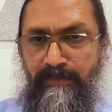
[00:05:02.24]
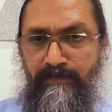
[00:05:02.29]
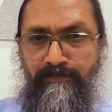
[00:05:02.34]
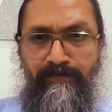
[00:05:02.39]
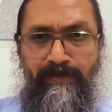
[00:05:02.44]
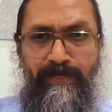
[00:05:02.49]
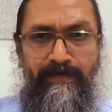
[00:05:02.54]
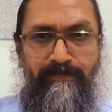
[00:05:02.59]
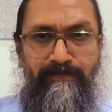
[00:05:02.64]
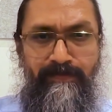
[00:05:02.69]

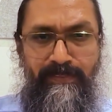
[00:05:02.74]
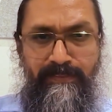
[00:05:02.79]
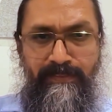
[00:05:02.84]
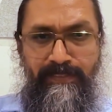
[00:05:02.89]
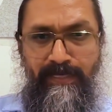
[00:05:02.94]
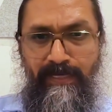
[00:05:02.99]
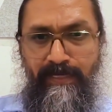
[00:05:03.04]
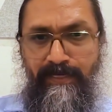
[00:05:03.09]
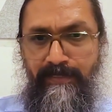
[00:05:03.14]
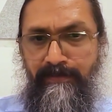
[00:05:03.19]
of wherever
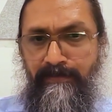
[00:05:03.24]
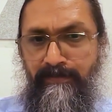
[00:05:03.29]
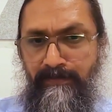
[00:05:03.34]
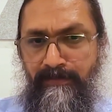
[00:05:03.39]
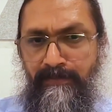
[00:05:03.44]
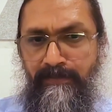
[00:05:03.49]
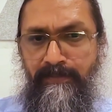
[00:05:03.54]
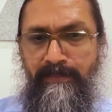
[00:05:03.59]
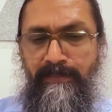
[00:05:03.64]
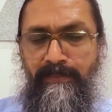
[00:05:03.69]
they are in.
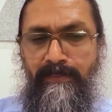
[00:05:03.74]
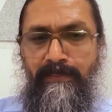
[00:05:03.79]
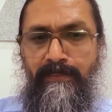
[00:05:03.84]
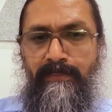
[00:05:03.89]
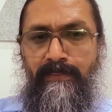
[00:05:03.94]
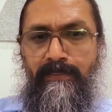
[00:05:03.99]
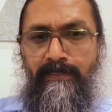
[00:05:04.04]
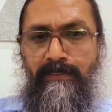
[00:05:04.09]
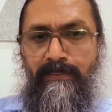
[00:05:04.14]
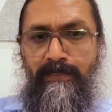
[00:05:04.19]

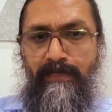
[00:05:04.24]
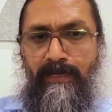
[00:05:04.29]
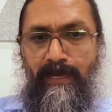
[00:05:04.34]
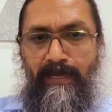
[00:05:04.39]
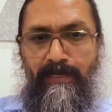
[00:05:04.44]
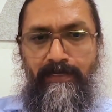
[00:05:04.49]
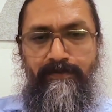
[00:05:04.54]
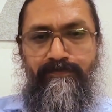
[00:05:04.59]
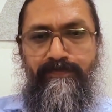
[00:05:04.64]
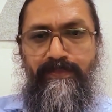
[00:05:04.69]

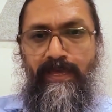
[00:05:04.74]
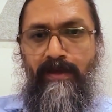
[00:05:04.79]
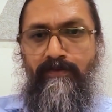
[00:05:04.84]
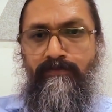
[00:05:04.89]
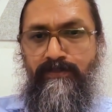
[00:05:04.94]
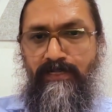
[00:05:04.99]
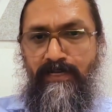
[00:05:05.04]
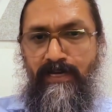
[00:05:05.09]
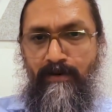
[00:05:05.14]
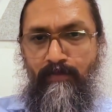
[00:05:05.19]
And if they
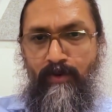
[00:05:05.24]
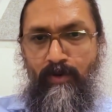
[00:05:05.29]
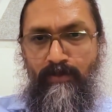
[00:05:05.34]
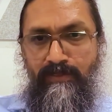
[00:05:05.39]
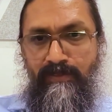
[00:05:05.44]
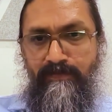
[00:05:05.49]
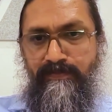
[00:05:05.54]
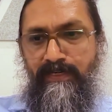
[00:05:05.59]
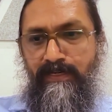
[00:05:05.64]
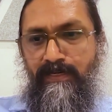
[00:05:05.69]
have to come
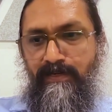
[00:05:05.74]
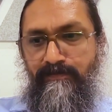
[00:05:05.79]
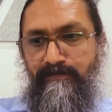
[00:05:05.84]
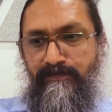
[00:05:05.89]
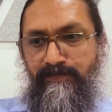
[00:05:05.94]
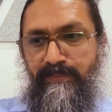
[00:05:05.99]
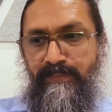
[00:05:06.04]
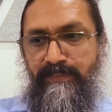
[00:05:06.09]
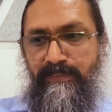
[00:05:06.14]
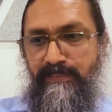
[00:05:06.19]
out of the
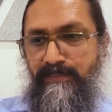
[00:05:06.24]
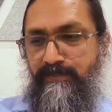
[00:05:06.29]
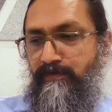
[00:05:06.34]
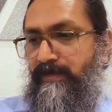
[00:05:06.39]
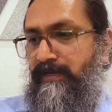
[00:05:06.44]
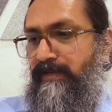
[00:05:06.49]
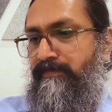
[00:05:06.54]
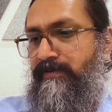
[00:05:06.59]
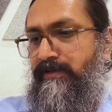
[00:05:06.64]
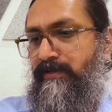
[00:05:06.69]
comfort, it's
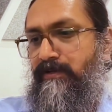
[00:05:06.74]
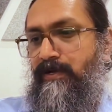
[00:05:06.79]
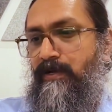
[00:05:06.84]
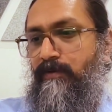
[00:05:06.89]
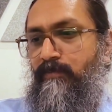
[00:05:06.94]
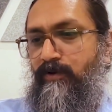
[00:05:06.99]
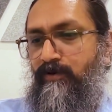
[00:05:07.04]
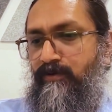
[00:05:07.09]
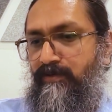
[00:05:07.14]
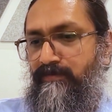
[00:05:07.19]
only when you
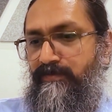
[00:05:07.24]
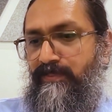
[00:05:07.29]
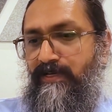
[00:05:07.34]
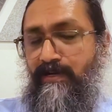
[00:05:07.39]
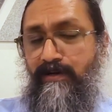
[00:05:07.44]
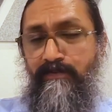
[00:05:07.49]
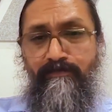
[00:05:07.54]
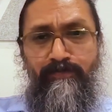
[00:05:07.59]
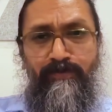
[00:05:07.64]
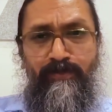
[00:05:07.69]
come out of the
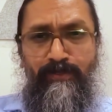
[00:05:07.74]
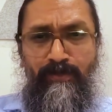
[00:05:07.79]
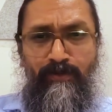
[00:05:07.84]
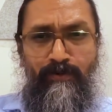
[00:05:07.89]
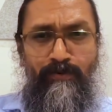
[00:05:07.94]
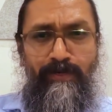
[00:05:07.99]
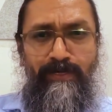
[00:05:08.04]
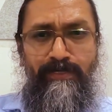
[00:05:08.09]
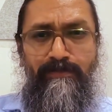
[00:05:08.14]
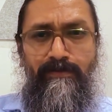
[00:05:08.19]
comfort
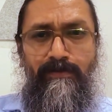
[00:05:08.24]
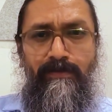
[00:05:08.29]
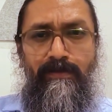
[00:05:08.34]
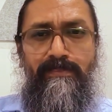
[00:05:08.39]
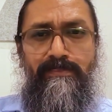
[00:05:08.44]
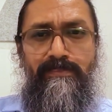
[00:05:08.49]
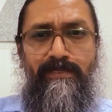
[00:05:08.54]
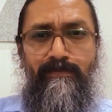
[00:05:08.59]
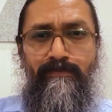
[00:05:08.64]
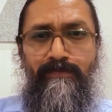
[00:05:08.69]
you're going to
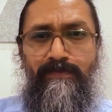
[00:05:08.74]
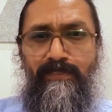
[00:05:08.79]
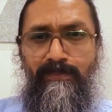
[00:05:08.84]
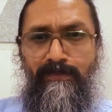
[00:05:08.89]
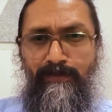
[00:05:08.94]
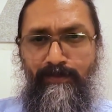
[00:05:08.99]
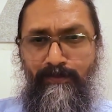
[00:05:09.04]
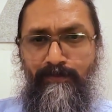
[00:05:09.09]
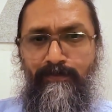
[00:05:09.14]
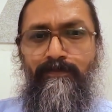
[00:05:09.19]
learn
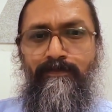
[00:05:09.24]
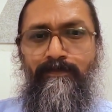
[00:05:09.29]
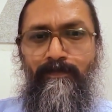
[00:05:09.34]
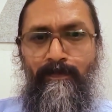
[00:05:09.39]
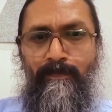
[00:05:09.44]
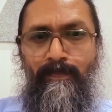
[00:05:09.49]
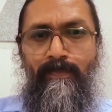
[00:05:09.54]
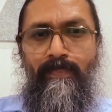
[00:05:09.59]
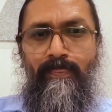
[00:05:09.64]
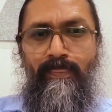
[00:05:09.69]
something new.
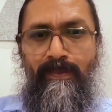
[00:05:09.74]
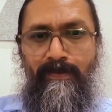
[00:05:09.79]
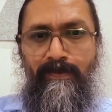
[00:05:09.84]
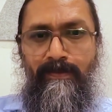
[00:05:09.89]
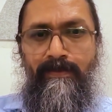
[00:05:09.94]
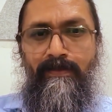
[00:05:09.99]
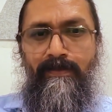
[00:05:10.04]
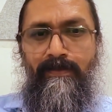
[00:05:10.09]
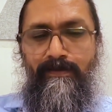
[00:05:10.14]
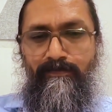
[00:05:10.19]

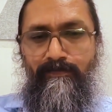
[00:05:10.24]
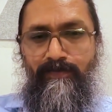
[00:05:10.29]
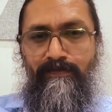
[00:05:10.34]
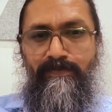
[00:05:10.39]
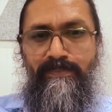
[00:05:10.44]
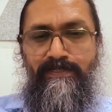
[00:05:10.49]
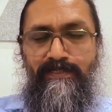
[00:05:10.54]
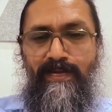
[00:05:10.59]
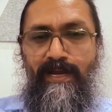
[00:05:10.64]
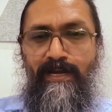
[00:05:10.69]
When
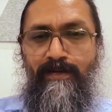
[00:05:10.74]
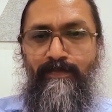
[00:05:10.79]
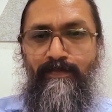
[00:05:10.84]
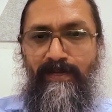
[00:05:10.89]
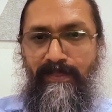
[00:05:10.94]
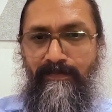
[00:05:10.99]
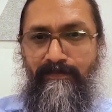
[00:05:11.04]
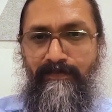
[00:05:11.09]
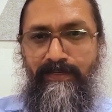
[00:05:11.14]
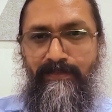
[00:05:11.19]
we start
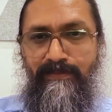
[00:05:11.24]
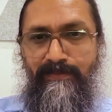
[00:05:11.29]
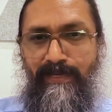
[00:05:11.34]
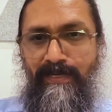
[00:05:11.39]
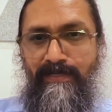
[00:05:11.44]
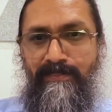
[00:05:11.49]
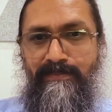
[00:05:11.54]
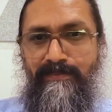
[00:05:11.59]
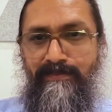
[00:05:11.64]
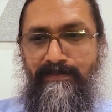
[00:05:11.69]
believing
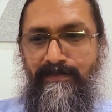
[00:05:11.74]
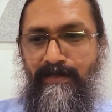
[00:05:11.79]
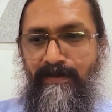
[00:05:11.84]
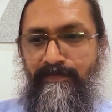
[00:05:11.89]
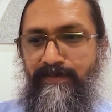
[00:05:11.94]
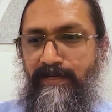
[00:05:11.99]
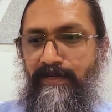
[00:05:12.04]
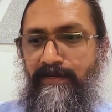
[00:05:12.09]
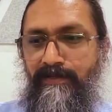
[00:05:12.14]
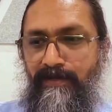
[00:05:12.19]
that
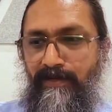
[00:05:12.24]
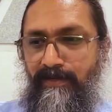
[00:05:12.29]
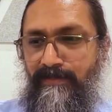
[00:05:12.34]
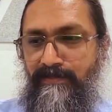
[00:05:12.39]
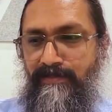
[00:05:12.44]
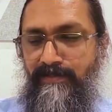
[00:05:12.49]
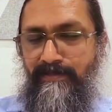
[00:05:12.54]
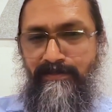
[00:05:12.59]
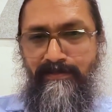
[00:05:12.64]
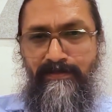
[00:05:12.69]
our
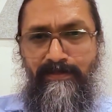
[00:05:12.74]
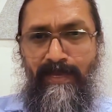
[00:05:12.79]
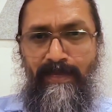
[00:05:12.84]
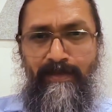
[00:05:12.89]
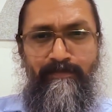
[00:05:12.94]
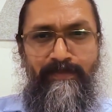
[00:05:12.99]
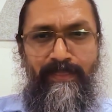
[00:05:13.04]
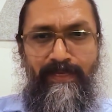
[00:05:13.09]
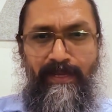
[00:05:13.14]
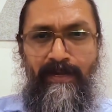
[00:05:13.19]
intelligence, I
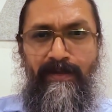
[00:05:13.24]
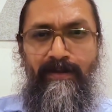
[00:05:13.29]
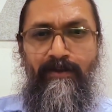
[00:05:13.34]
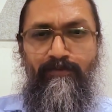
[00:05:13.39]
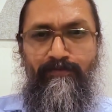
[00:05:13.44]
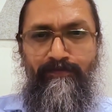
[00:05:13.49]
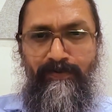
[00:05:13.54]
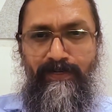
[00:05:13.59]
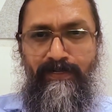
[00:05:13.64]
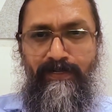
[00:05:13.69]
am the end
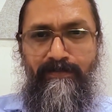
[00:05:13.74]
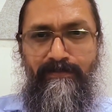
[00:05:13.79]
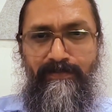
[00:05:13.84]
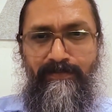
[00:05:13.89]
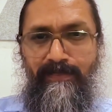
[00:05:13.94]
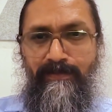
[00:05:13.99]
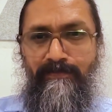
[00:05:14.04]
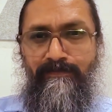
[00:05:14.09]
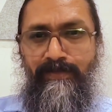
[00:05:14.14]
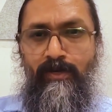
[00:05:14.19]
of it,
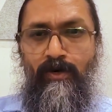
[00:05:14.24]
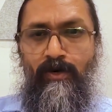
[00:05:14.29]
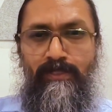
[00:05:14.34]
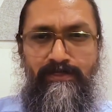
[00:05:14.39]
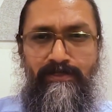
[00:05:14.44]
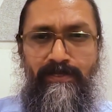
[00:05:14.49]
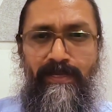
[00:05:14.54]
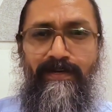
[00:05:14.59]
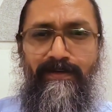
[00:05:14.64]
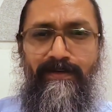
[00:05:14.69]
then we
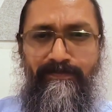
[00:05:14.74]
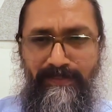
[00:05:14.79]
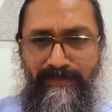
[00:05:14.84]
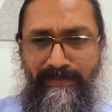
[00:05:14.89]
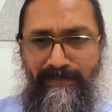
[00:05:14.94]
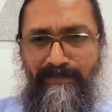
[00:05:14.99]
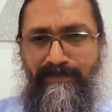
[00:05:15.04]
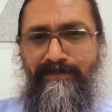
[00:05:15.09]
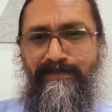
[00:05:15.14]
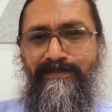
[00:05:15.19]
also end
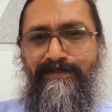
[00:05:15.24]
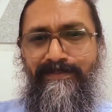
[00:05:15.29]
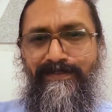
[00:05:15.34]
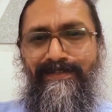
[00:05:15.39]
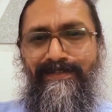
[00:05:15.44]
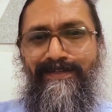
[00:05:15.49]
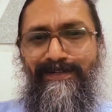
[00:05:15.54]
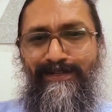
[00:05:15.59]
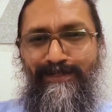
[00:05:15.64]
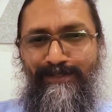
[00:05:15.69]
with it.
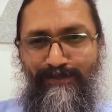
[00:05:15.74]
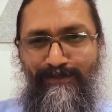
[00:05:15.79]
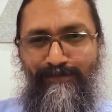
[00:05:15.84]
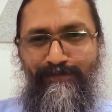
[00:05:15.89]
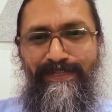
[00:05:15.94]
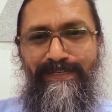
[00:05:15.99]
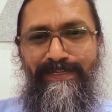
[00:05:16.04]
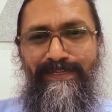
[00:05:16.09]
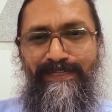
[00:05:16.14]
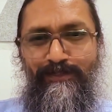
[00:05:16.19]
So
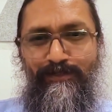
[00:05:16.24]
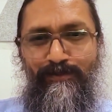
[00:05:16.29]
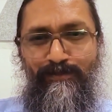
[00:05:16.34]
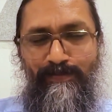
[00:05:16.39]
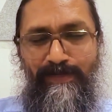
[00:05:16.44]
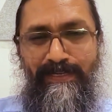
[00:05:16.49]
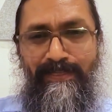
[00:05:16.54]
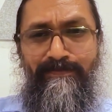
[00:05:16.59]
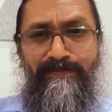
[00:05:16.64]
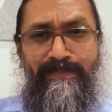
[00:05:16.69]
we need to
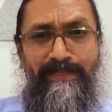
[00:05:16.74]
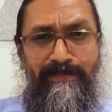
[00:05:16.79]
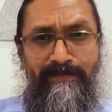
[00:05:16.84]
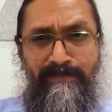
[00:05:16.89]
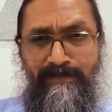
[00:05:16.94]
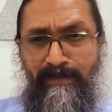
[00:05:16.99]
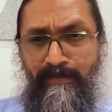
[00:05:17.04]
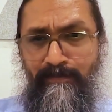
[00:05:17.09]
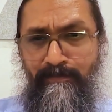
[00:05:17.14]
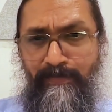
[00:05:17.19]
believe there
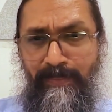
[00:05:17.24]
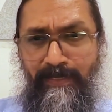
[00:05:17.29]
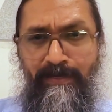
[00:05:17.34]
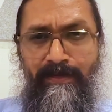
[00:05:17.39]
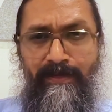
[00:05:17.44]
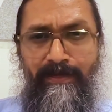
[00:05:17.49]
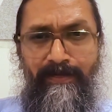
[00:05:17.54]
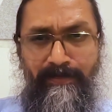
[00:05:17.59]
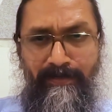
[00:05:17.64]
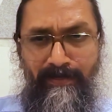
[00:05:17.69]
is some
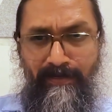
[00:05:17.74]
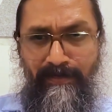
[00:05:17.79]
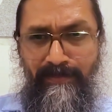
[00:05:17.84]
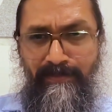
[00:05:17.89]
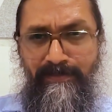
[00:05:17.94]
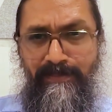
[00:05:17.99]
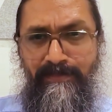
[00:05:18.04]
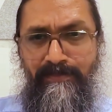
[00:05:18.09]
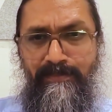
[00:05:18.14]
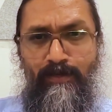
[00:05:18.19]
bigger
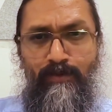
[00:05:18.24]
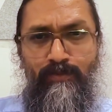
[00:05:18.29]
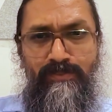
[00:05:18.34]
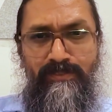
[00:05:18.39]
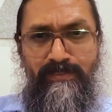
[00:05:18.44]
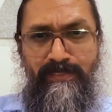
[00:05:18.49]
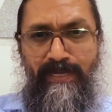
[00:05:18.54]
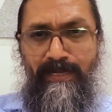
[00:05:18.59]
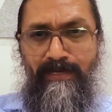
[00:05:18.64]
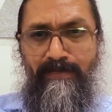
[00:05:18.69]
intelligence
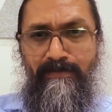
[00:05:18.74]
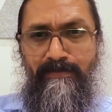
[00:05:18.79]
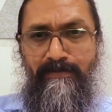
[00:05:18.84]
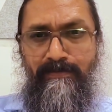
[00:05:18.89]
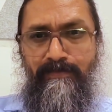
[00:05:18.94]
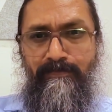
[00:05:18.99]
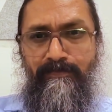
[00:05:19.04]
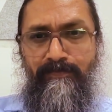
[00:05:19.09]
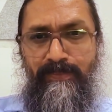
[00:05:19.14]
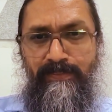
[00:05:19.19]
outside
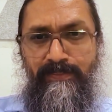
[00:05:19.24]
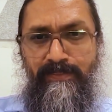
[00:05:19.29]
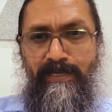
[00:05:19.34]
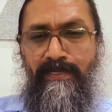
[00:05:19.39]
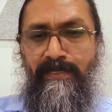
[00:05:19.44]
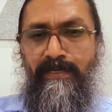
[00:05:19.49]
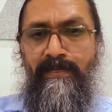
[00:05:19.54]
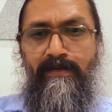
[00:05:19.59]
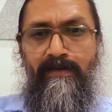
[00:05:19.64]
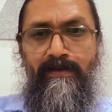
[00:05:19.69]
which
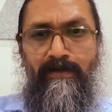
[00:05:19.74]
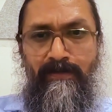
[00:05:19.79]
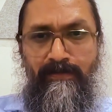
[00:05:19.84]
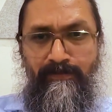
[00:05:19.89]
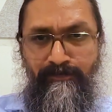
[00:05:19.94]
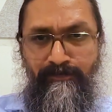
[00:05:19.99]
I can learn